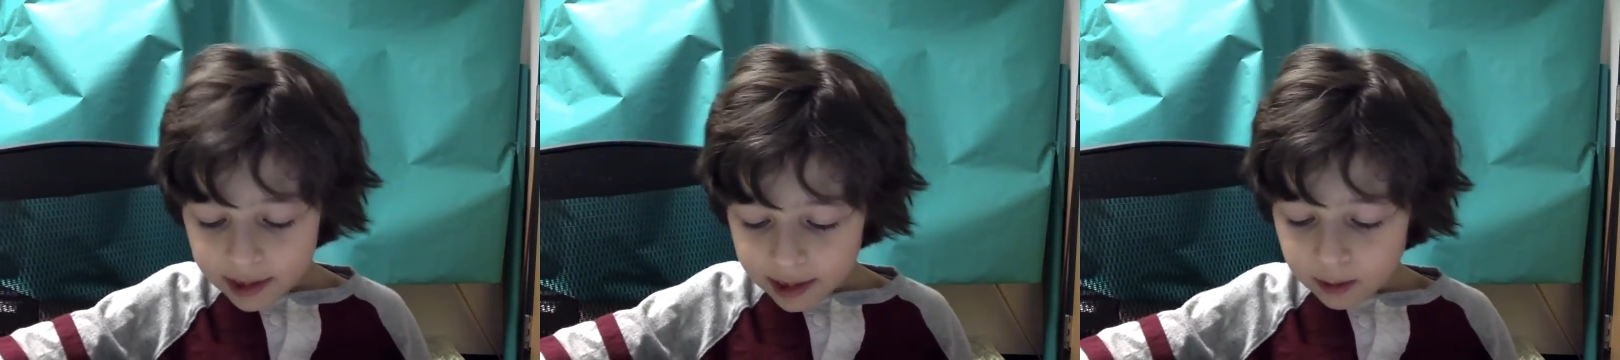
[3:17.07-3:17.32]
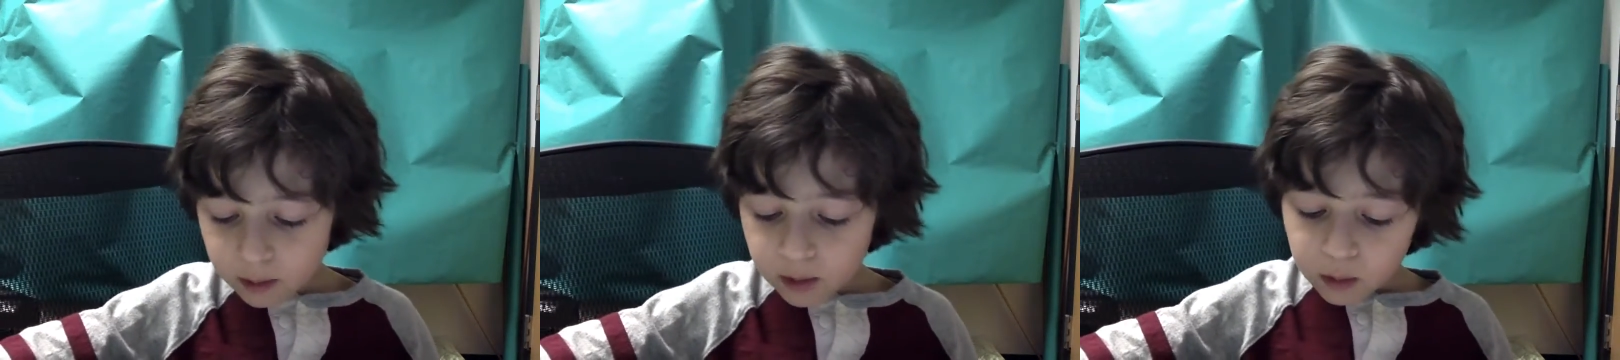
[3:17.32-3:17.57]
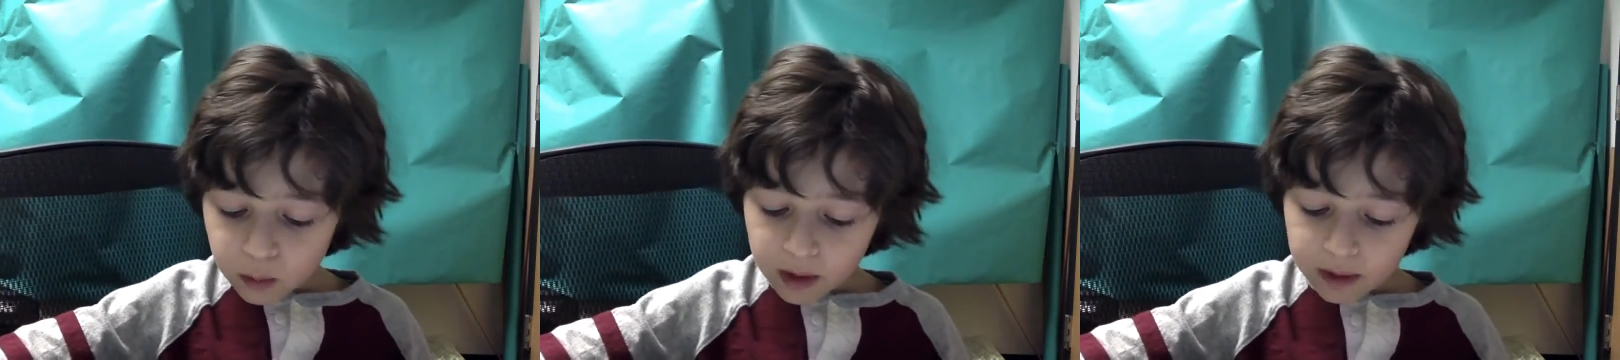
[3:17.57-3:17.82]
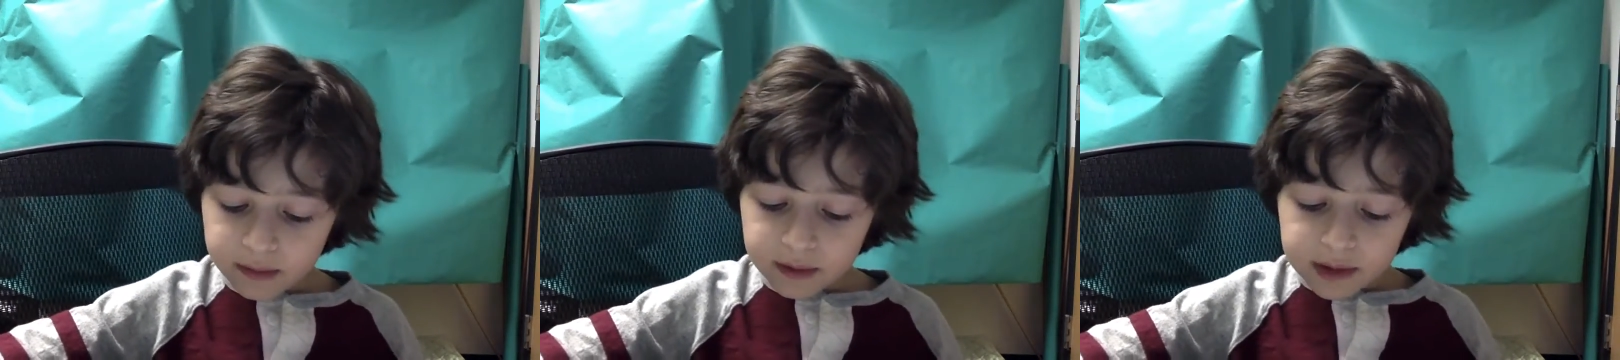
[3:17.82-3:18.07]
He
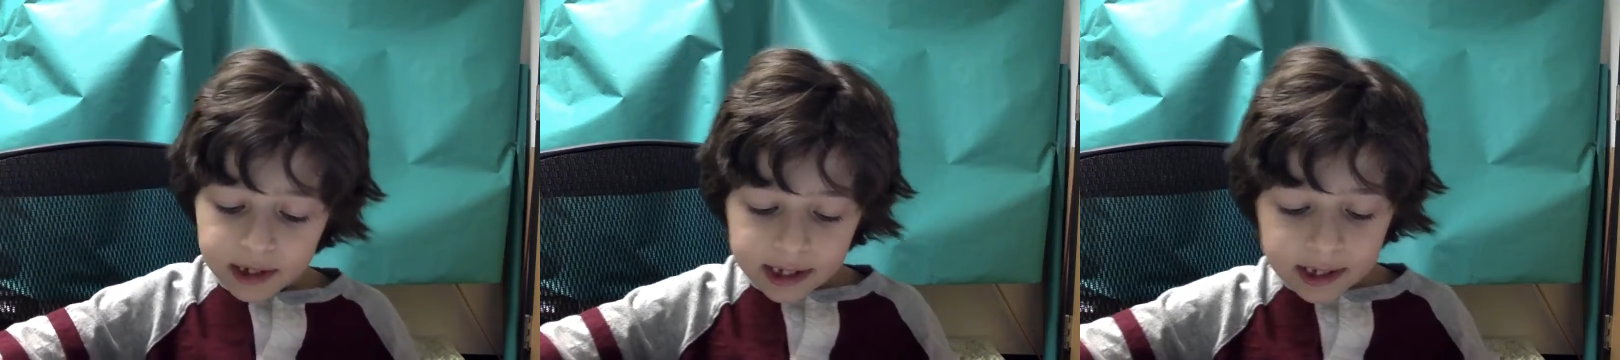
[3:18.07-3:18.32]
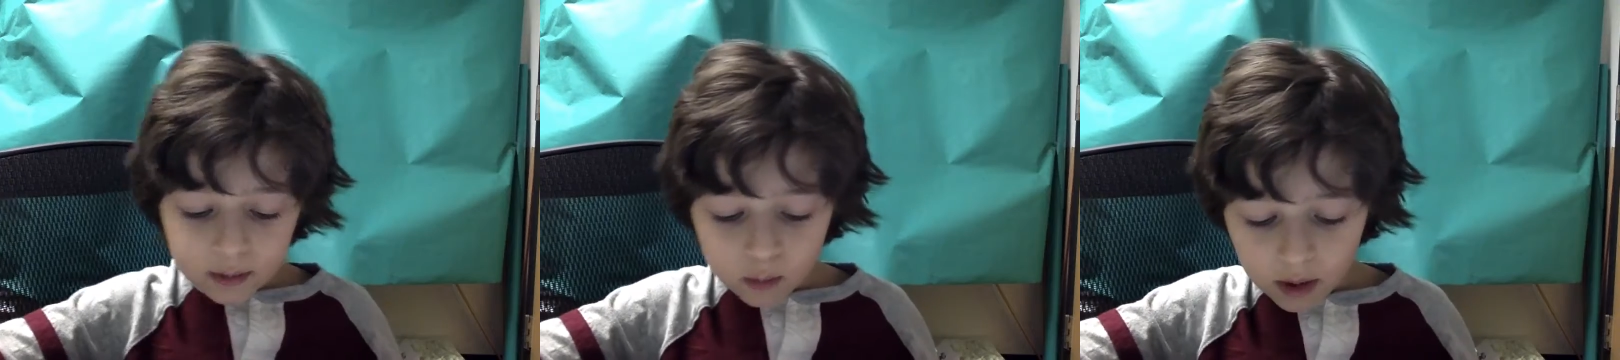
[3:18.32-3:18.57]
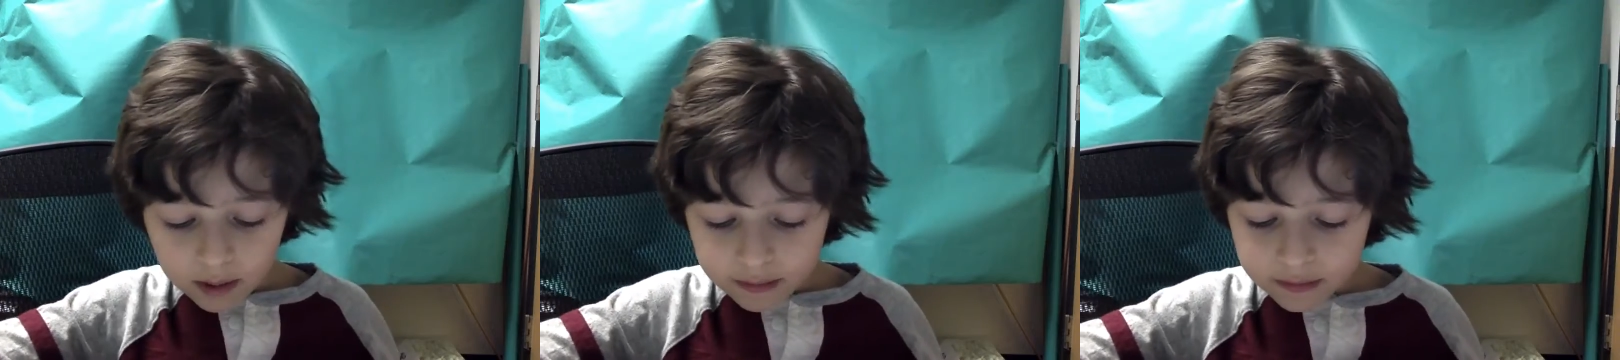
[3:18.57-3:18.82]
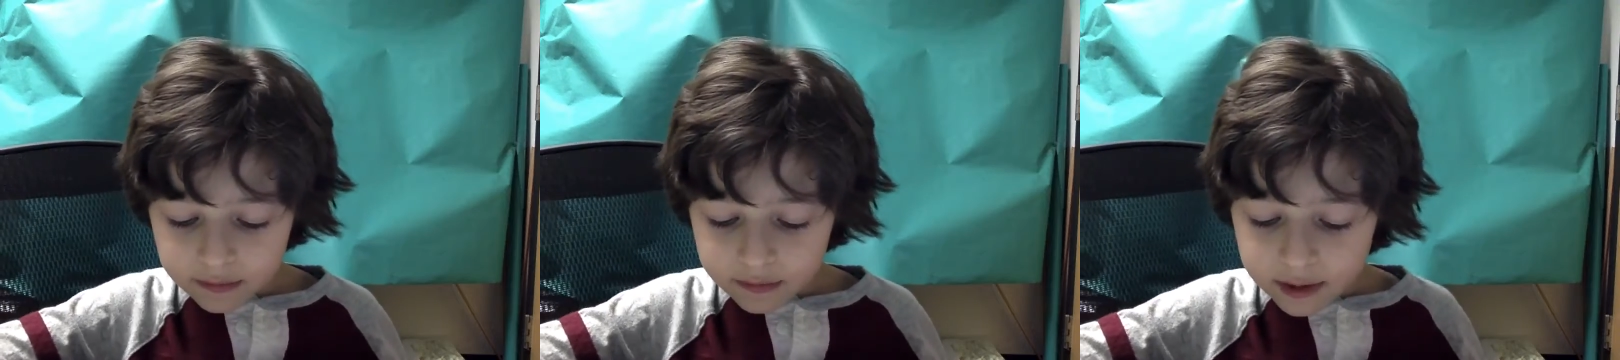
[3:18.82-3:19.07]
was
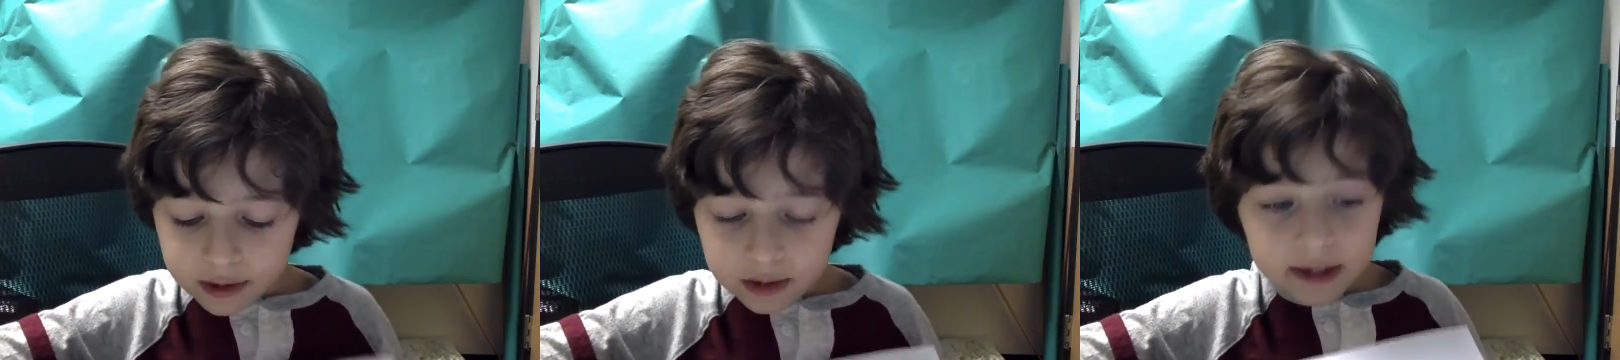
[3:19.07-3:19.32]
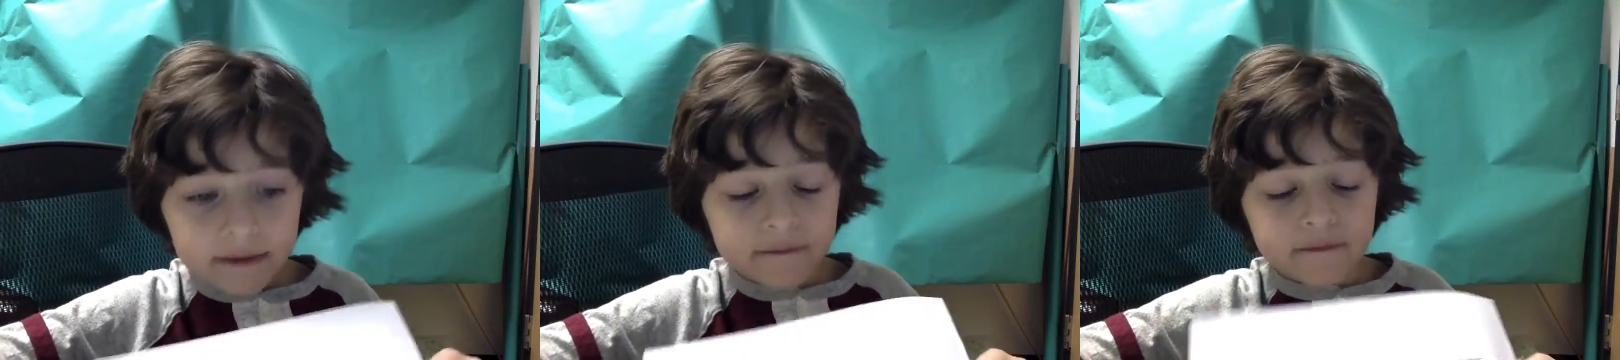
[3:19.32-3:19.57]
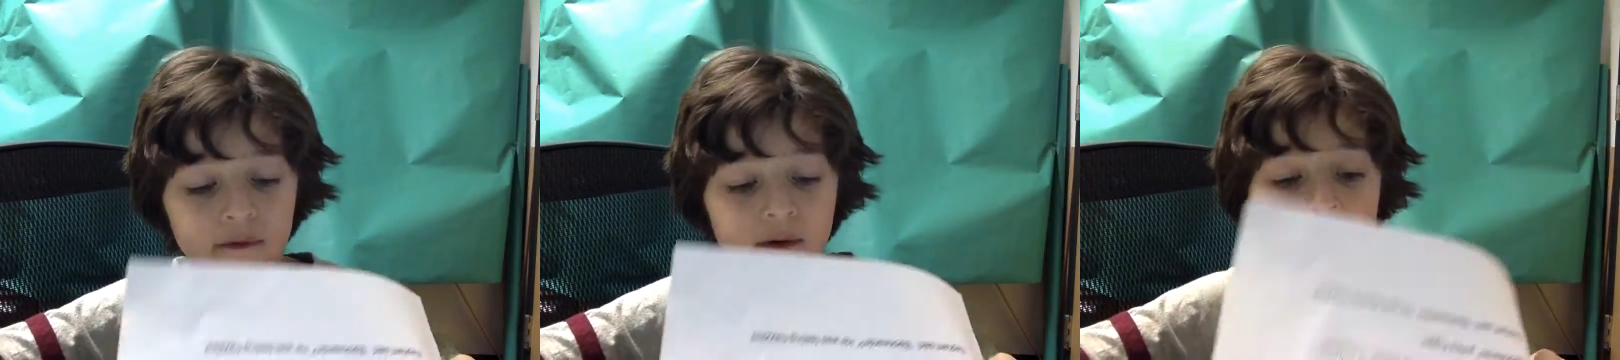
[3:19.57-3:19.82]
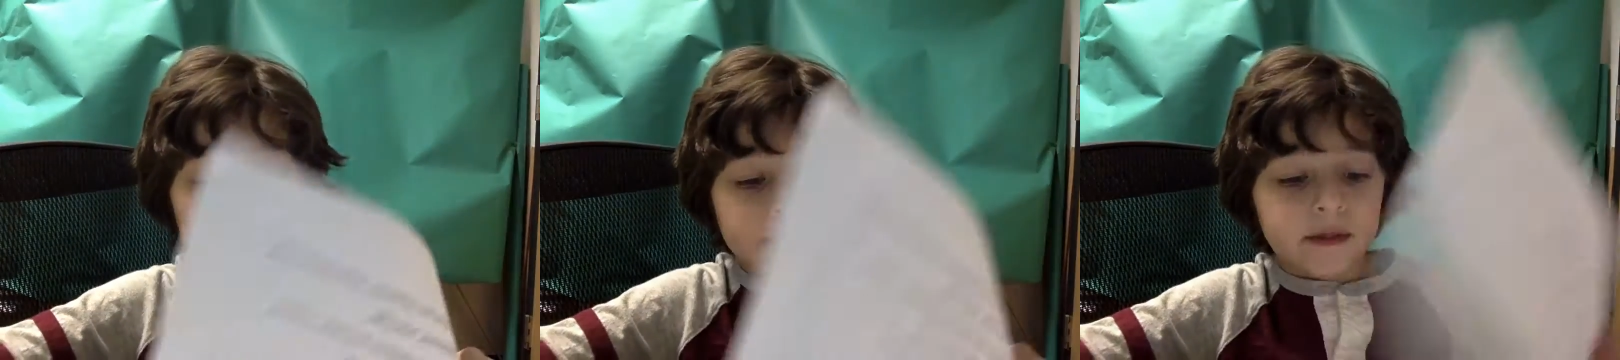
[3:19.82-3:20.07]
feeling
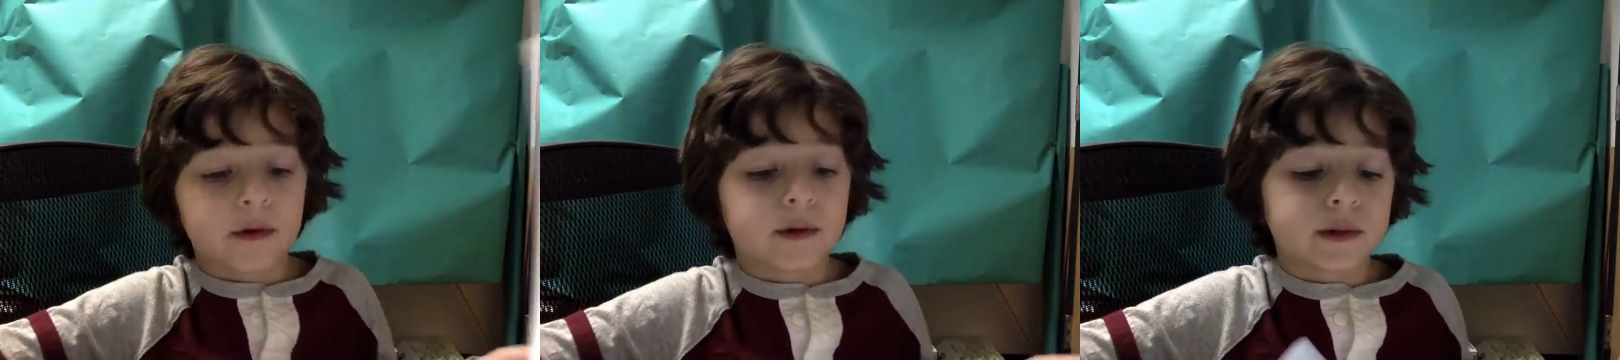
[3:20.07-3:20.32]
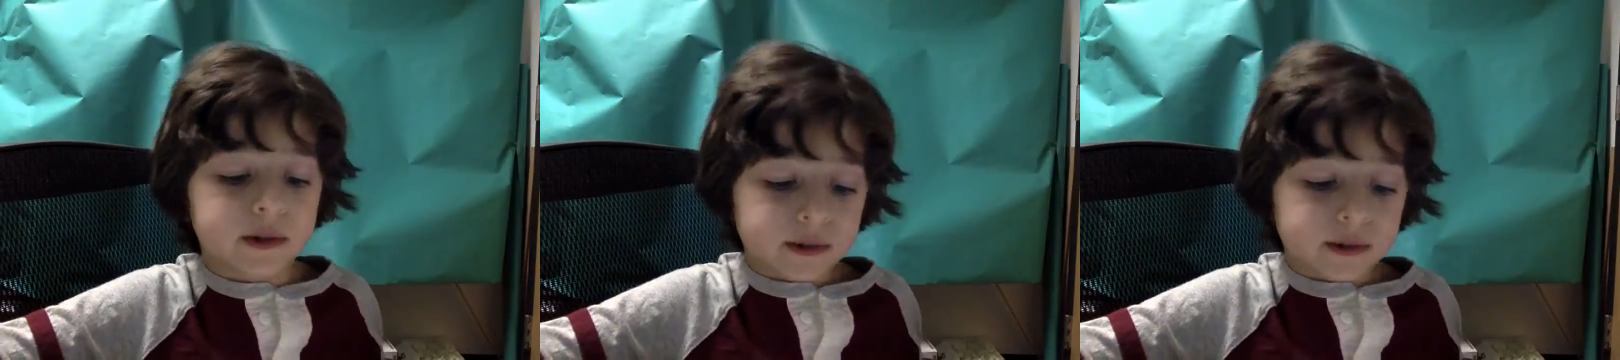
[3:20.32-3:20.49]
frazzled.